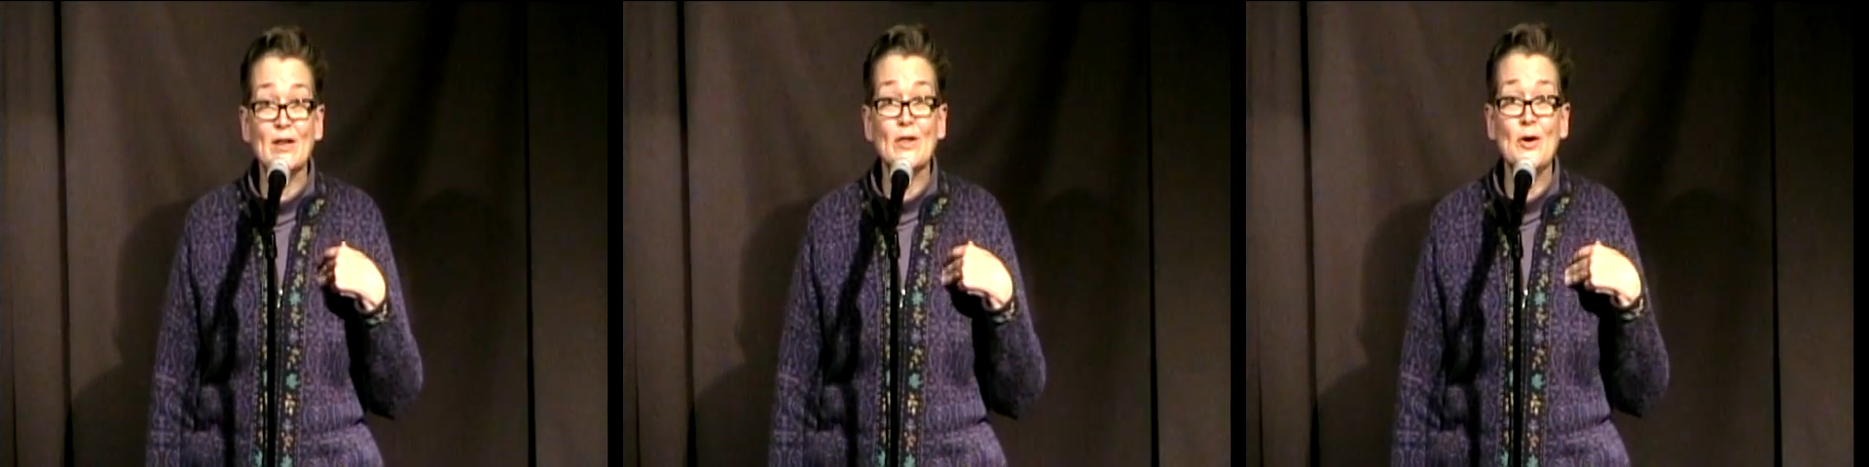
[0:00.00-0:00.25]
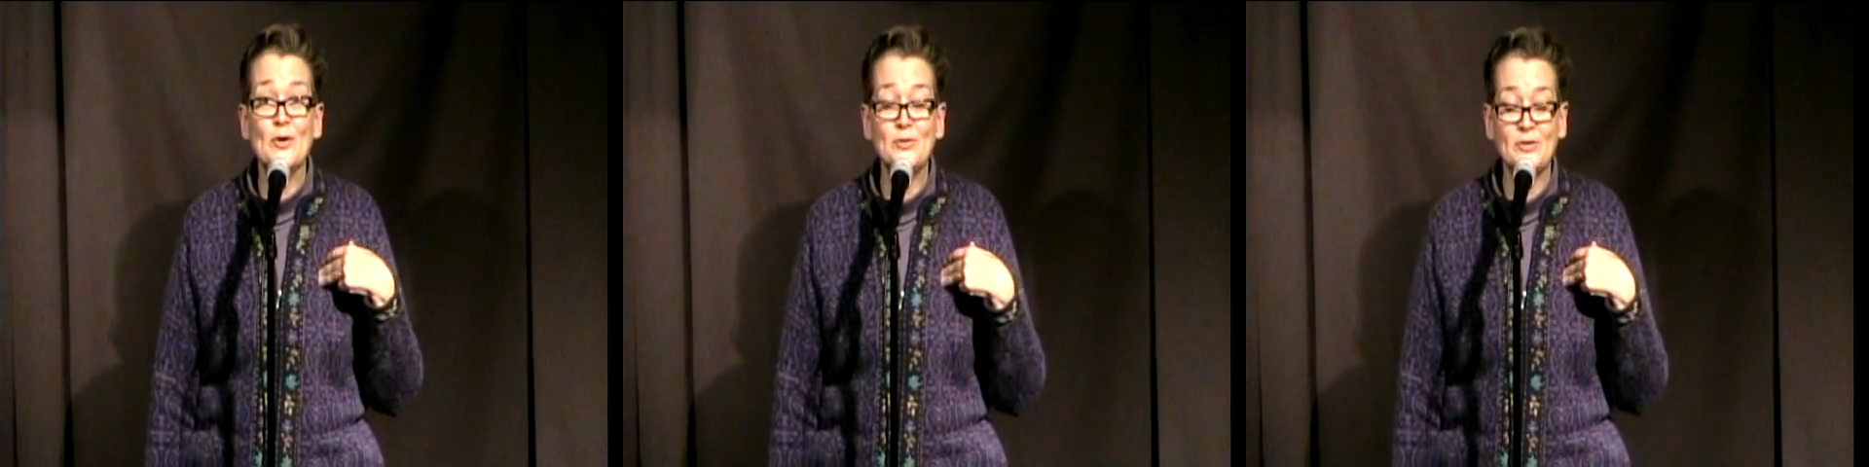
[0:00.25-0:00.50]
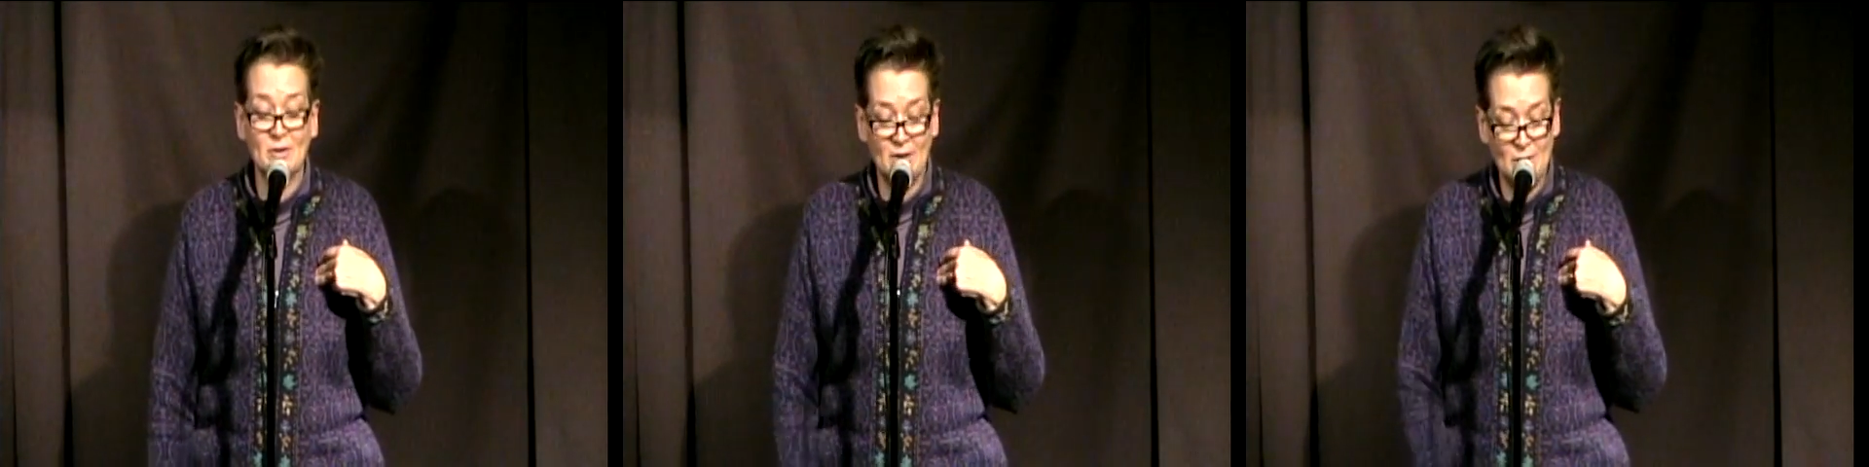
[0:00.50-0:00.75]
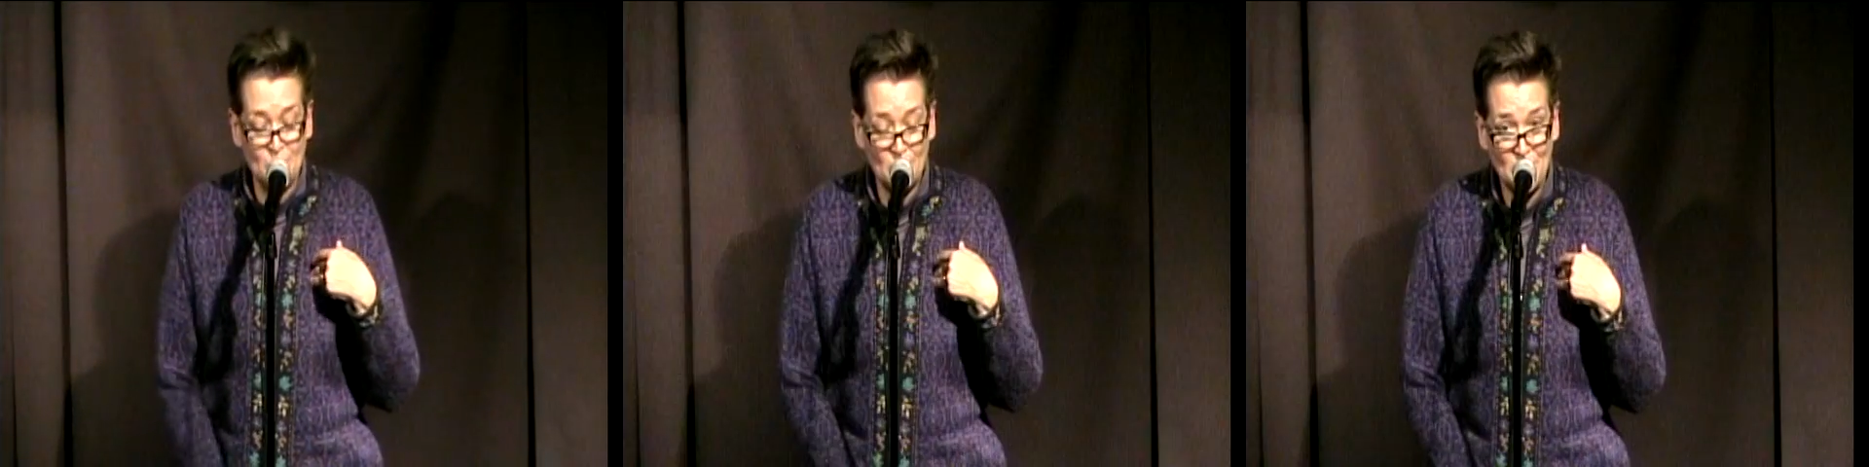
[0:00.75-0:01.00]
close,
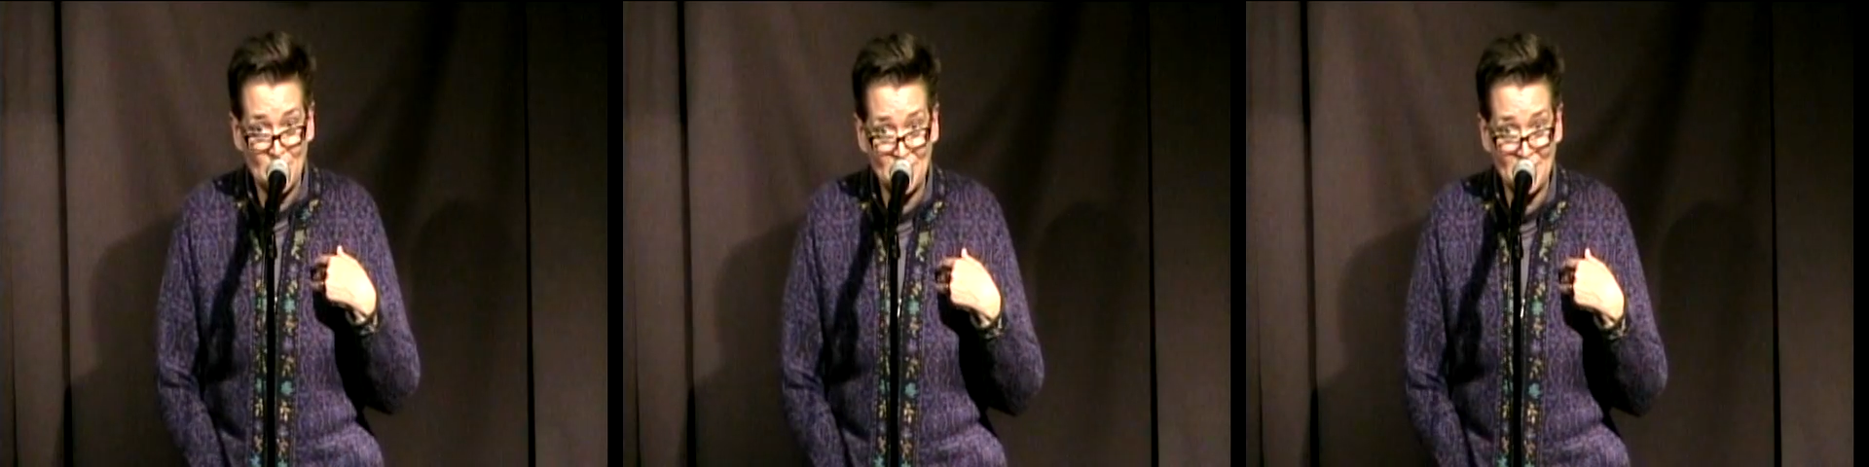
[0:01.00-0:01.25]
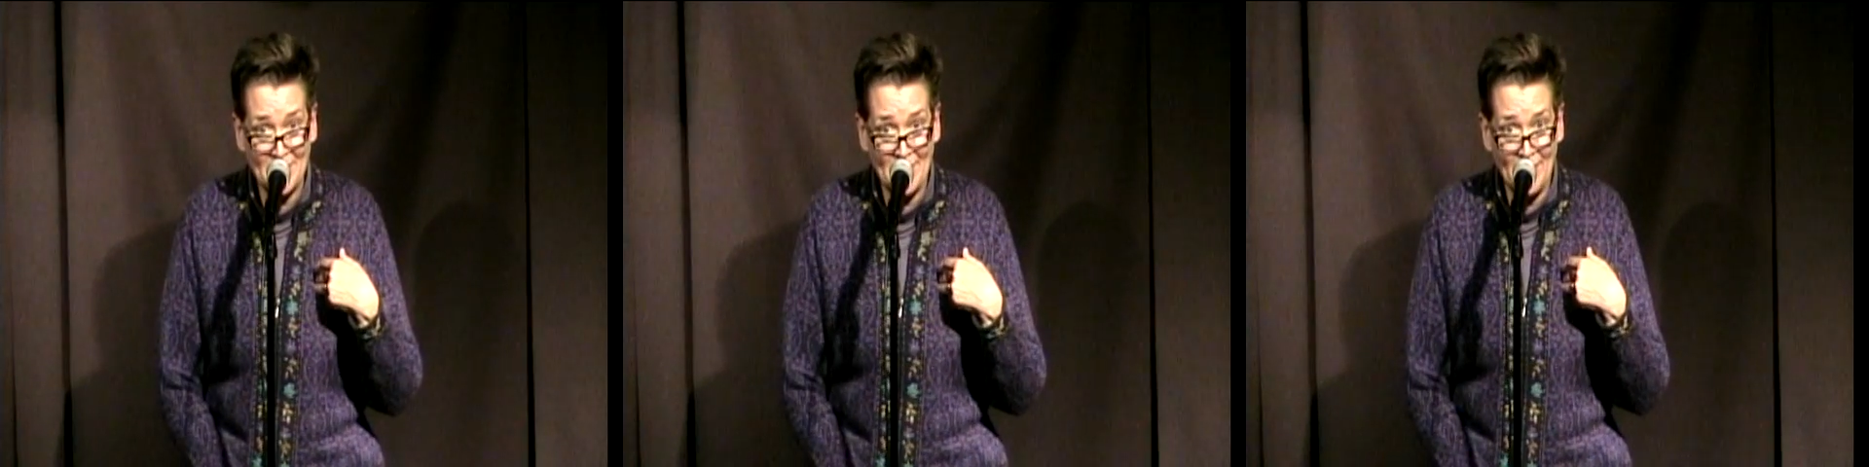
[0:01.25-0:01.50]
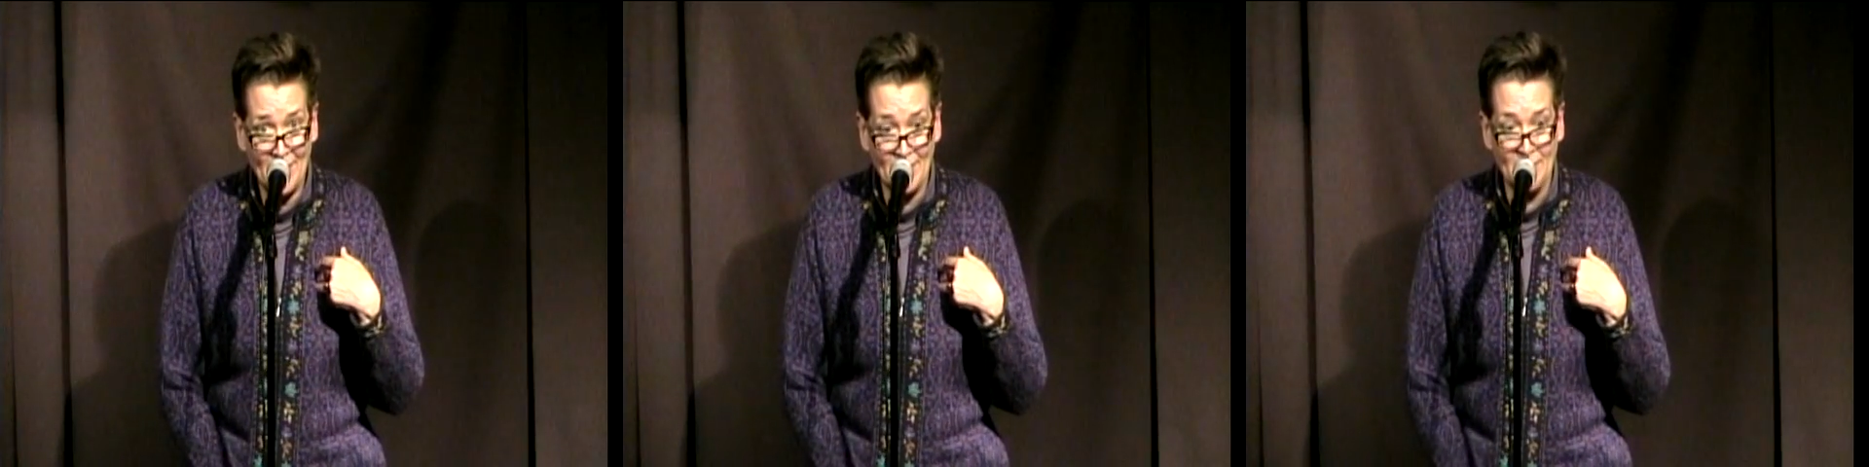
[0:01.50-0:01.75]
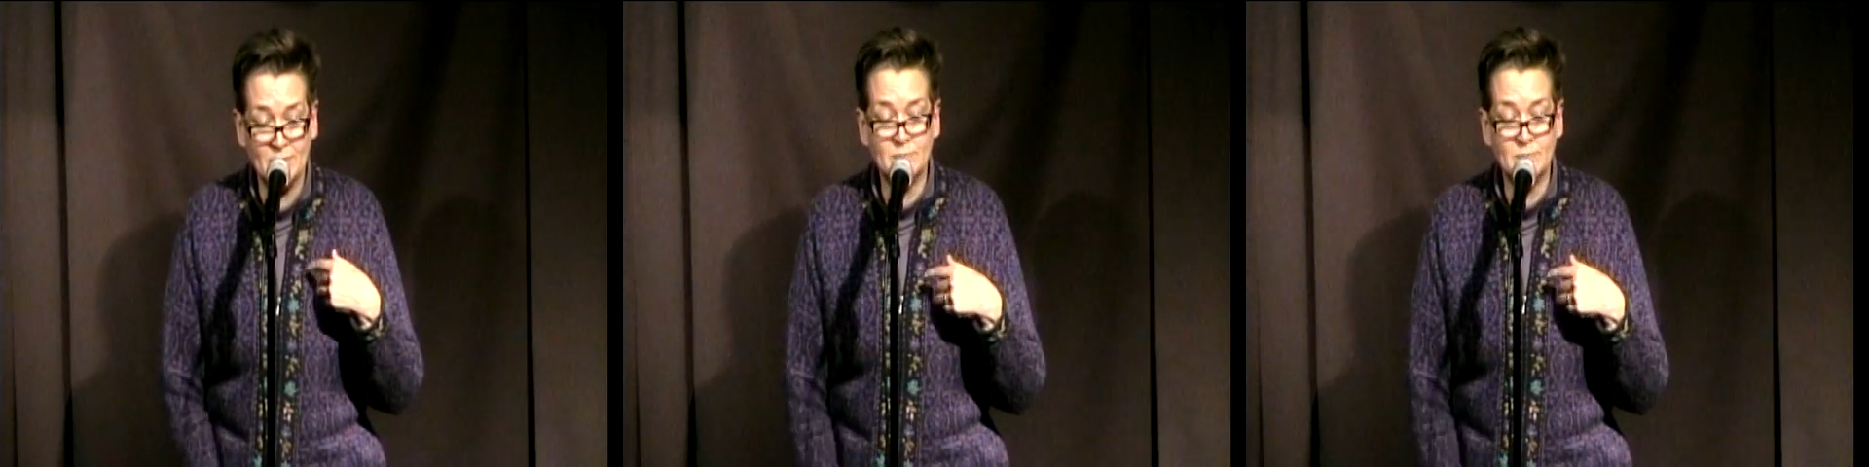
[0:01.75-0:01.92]
but no cigar.